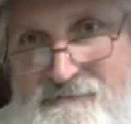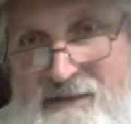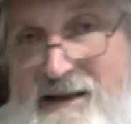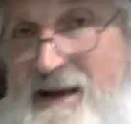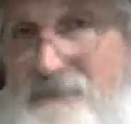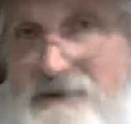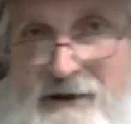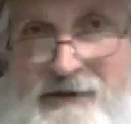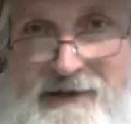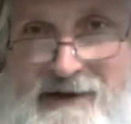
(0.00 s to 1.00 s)
And I
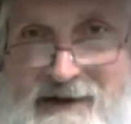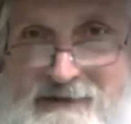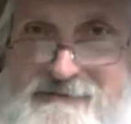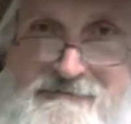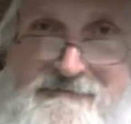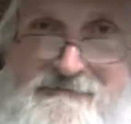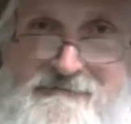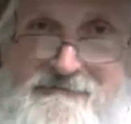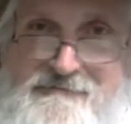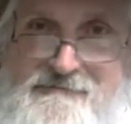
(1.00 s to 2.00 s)
regret that.
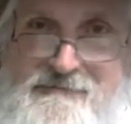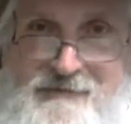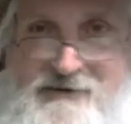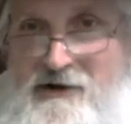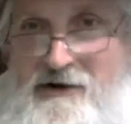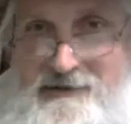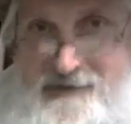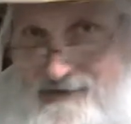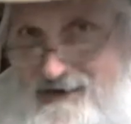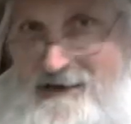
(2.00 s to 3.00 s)
I'm sorry that
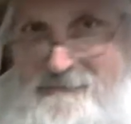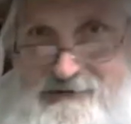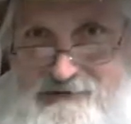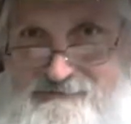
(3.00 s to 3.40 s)
it happened.